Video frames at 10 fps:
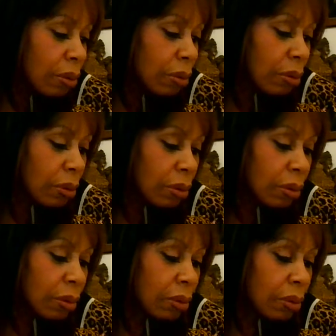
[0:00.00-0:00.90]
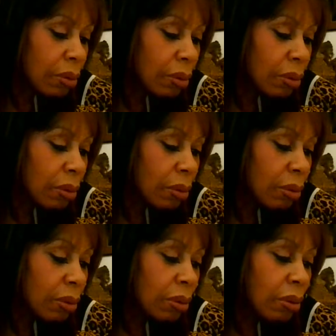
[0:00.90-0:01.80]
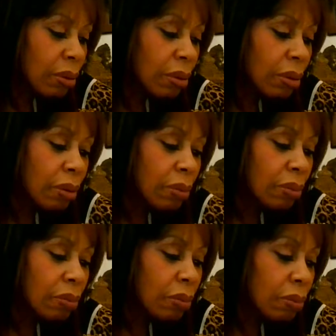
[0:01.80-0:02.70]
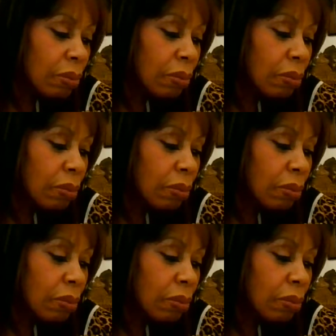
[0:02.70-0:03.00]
Nobody speaks.